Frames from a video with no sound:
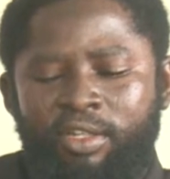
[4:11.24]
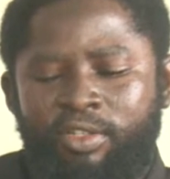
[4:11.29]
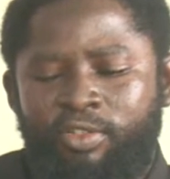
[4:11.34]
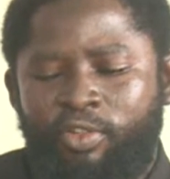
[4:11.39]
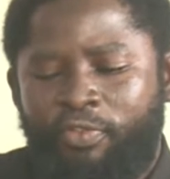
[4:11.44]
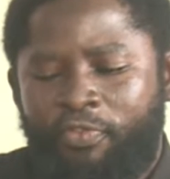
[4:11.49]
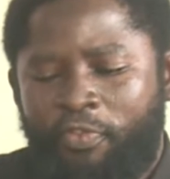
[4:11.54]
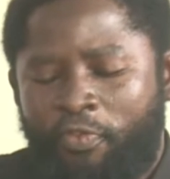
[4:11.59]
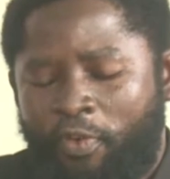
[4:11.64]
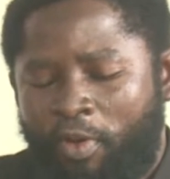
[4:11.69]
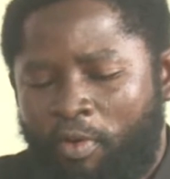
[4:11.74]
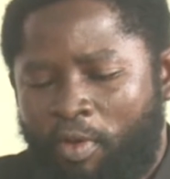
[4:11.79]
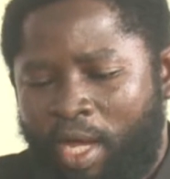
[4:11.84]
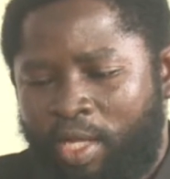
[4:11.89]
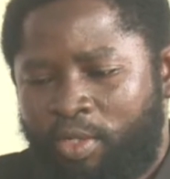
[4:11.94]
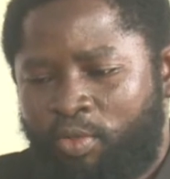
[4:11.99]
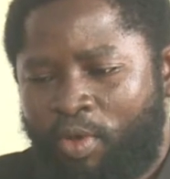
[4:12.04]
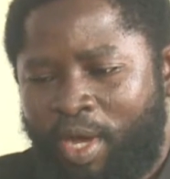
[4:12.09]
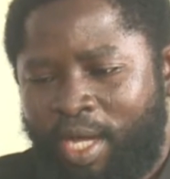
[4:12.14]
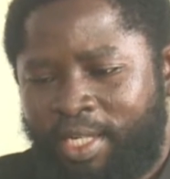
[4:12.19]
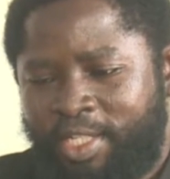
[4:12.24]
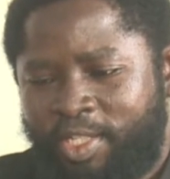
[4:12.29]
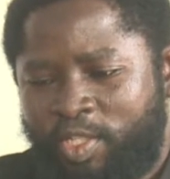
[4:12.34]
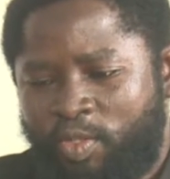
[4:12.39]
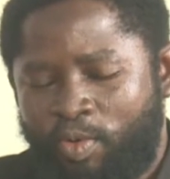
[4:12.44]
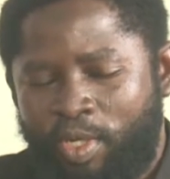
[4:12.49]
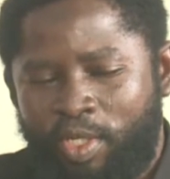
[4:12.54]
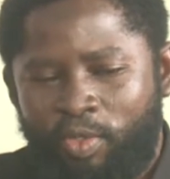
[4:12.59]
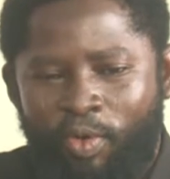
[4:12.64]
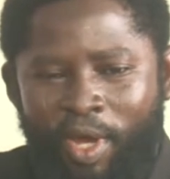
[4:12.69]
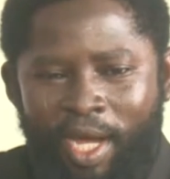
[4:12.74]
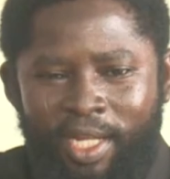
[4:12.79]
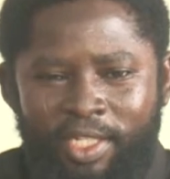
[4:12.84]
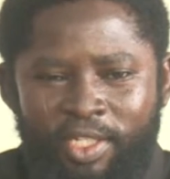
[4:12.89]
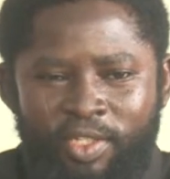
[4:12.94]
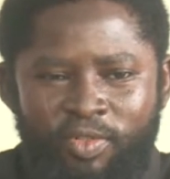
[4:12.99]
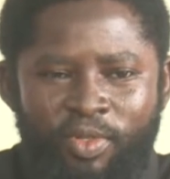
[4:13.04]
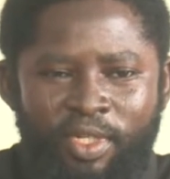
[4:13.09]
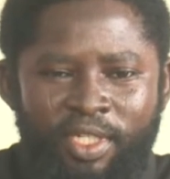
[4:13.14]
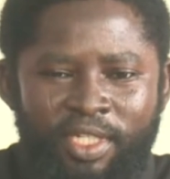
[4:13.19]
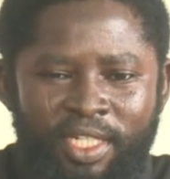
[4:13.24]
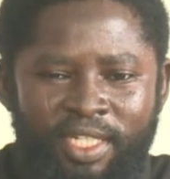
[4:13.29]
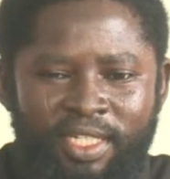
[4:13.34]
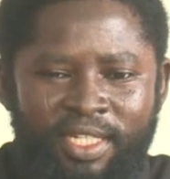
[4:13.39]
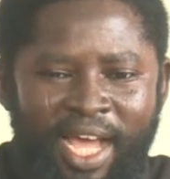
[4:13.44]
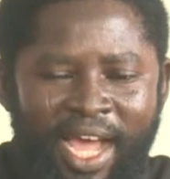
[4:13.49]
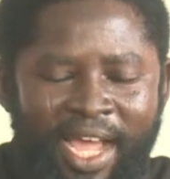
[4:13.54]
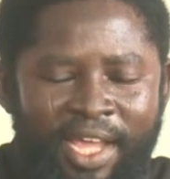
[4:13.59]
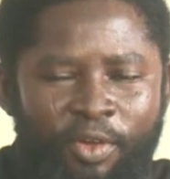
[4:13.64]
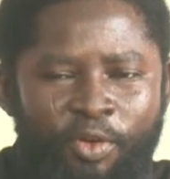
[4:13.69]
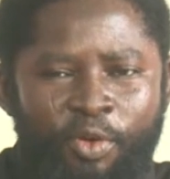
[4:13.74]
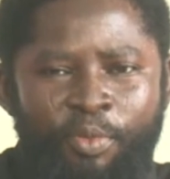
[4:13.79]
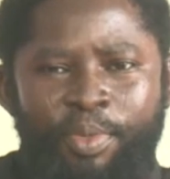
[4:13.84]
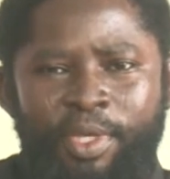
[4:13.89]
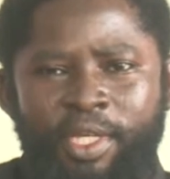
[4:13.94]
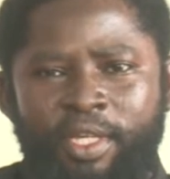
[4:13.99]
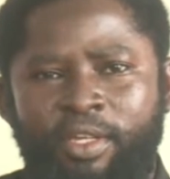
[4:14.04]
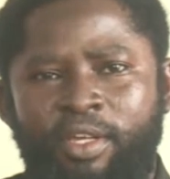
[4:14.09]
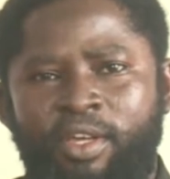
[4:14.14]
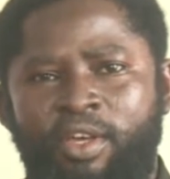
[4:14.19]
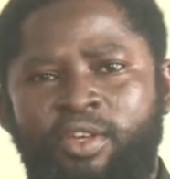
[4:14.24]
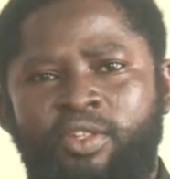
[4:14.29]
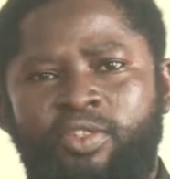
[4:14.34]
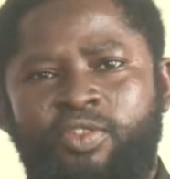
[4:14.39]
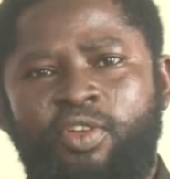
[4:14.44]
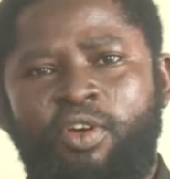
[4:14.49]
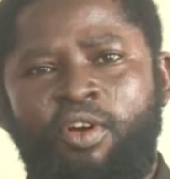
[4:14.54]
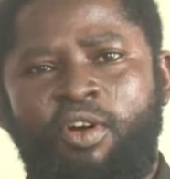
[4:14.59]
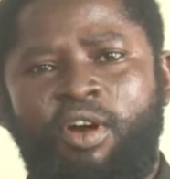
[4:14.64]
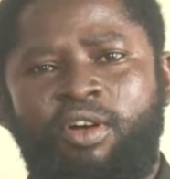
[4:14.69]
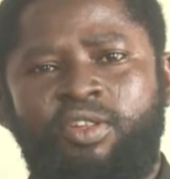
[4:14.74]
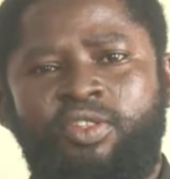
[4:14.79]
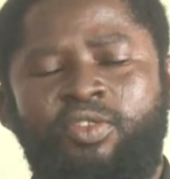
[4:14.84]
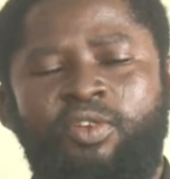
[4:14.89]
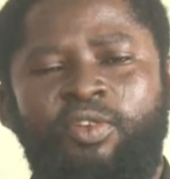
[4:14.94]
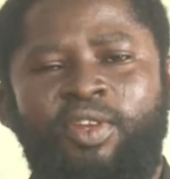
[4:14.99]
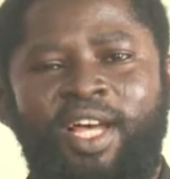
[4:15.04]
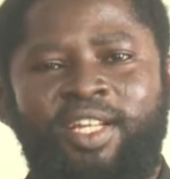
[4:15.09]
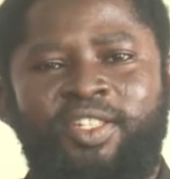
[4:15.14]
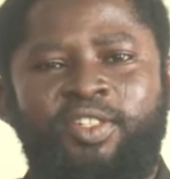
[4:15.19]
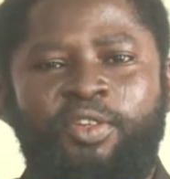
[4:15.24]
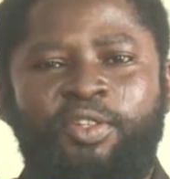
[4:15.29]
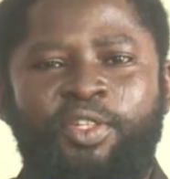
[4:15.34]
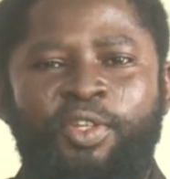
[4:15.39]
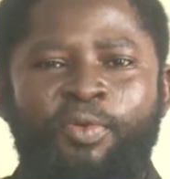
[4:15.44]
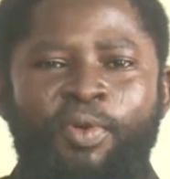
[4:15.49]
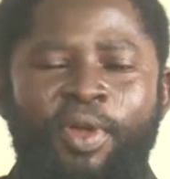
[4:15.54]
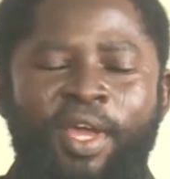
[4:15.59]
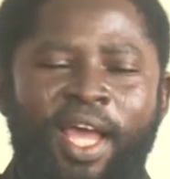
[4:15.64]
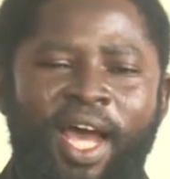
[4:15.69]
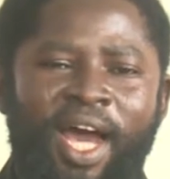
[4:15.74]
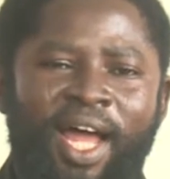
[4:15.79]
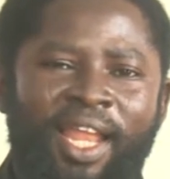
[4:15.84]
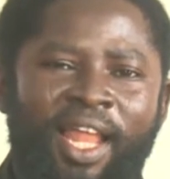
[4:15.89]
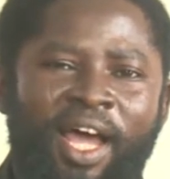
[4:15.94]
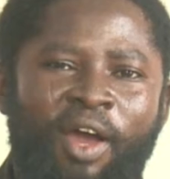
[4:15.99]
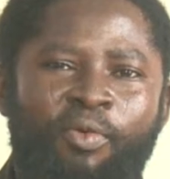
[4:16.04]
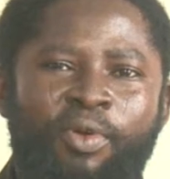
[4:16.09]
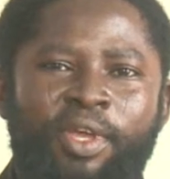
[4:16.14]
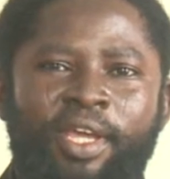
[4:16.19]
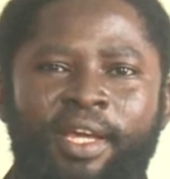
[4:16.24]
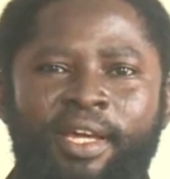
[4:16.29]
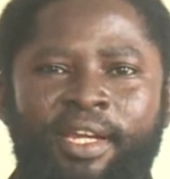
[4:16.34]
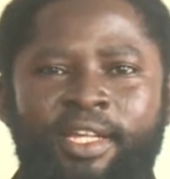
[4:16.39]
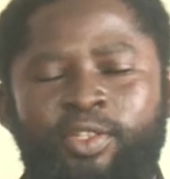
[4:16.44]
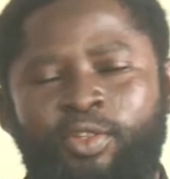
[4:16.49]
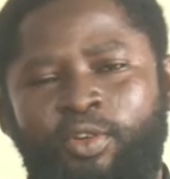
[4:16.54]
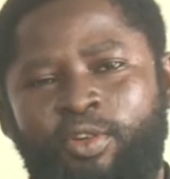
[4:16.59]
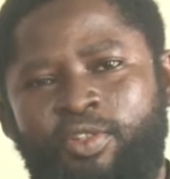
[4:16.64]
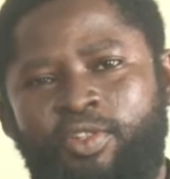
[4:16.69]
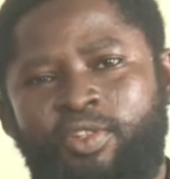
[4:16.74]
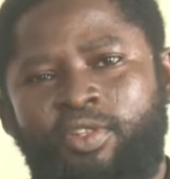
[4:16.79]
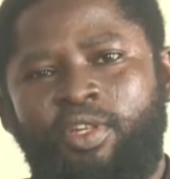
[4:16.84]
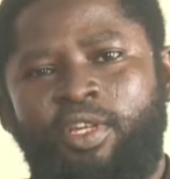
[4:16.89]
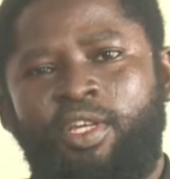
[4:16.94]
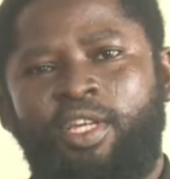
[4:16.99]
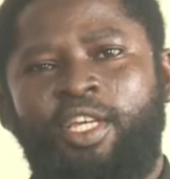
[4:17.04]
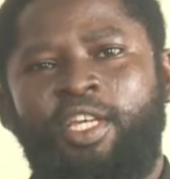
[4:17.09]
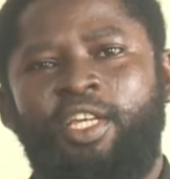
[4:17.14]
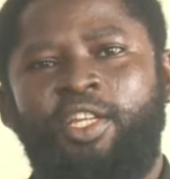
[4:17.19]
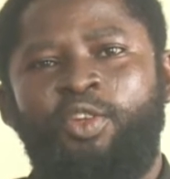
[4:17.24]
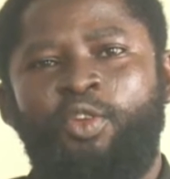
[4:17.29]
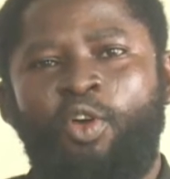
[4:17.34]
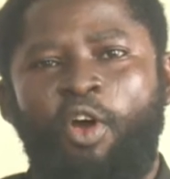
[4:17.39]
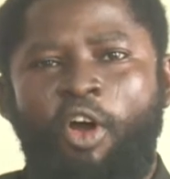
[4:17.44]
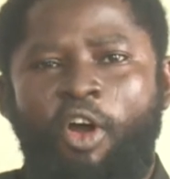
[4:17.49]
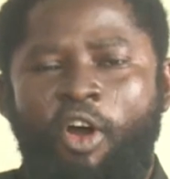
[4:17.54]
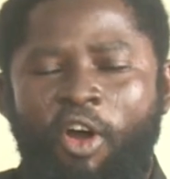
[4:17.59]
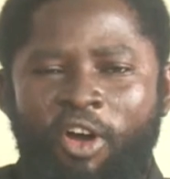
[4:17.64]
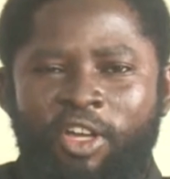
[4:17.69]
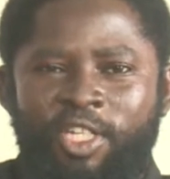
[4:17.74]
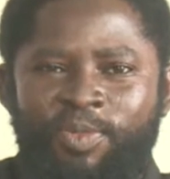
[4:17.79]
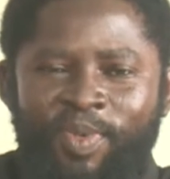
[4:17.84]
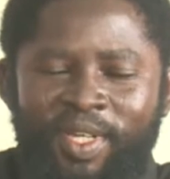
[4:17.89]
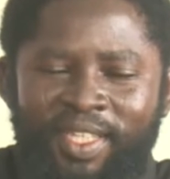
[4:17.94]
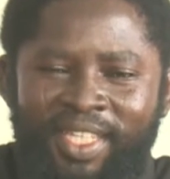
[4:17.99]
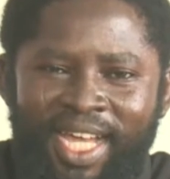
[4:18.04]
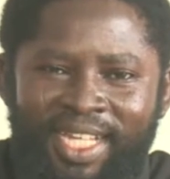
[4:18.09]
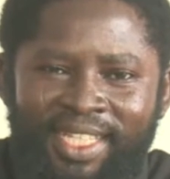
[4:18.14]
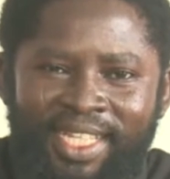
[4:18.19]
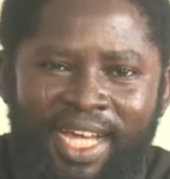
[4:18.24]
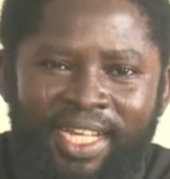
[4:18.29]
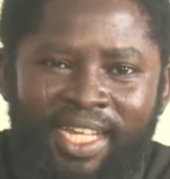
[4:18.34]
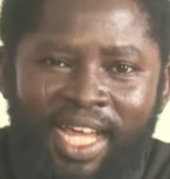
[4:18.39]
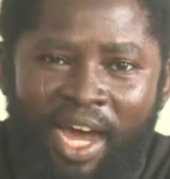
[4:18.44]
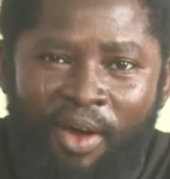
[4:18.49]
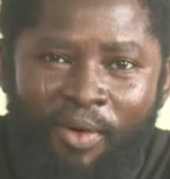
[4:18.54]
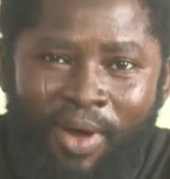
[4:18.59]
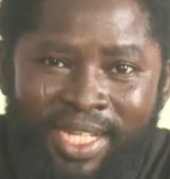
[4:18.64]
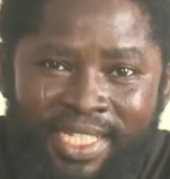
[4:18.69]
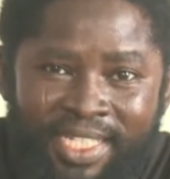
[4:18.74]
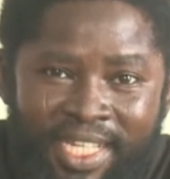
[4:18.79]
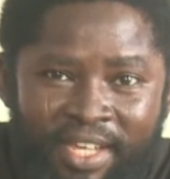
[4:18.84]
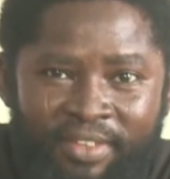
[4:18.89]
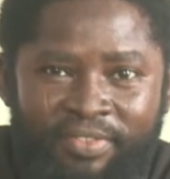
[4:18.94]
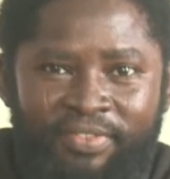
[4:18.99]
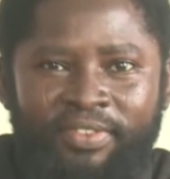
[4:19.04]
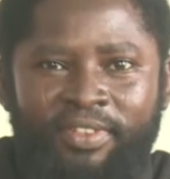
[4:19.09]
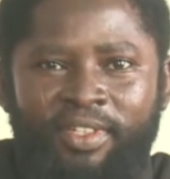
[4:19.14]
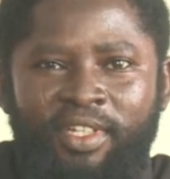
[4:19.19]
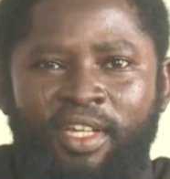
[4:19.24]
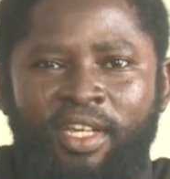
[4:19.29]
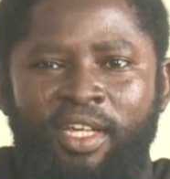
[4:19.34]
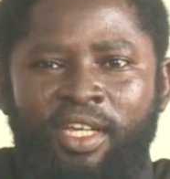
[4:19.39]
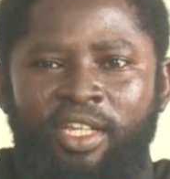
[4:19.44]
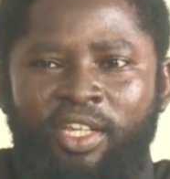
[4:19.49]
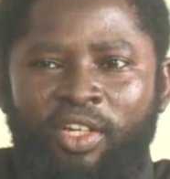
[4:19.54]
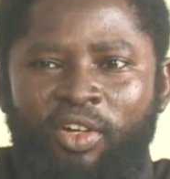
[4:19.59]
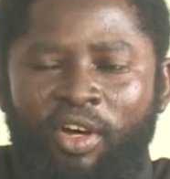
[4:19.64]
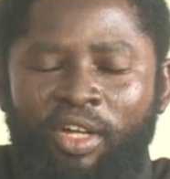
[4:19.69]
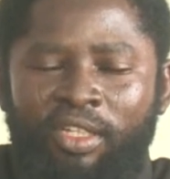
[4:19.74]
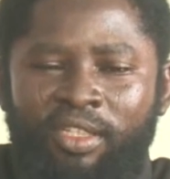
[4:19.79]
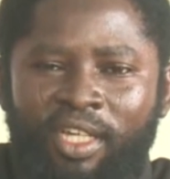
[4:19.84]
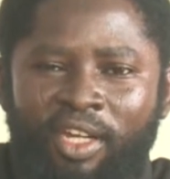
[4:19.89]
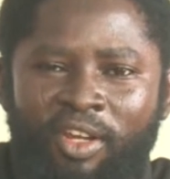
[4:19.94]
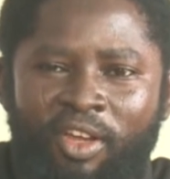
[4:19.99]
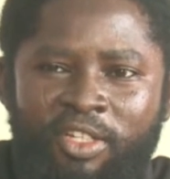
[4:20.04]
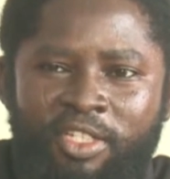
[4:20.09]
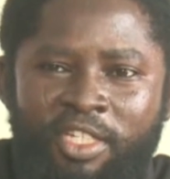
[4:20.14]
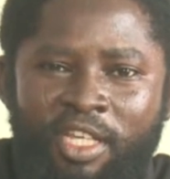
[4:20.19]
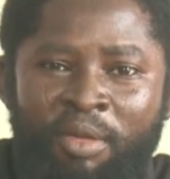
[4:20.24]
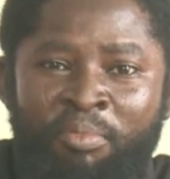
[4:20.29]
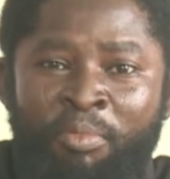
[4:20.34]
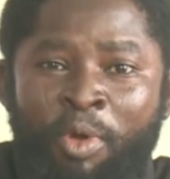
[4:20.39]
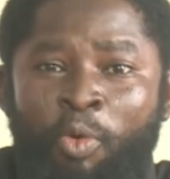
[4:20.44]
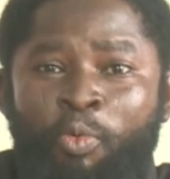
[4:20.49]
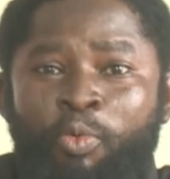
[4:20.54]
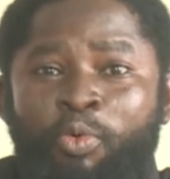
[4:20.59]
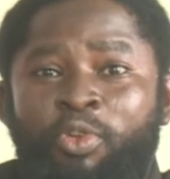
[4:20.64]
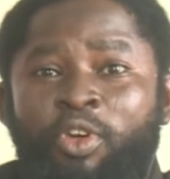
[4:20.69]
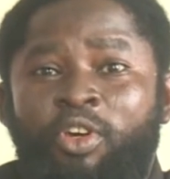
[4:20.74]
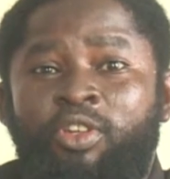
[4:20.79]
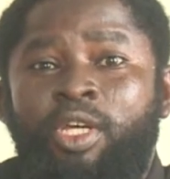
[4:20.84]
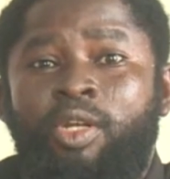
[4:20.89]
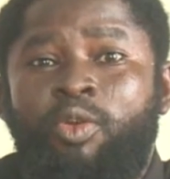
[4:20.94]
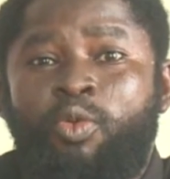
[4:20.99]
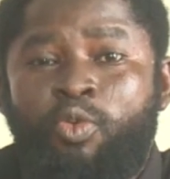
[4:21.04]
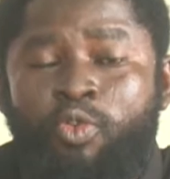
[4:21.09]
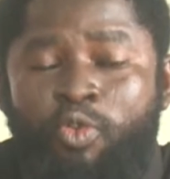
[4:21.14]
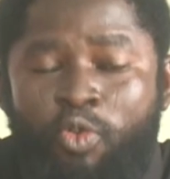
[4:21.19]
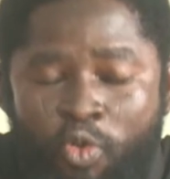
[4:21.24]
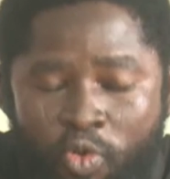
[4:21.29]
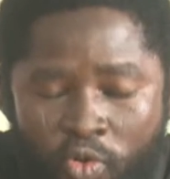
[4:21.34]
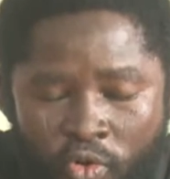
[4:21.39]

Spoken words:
if you follow and do it this way, this is how it will be. So also, now so the way Allah will create us. He knows us better than ourselves. He can tell us, say, make we know the look.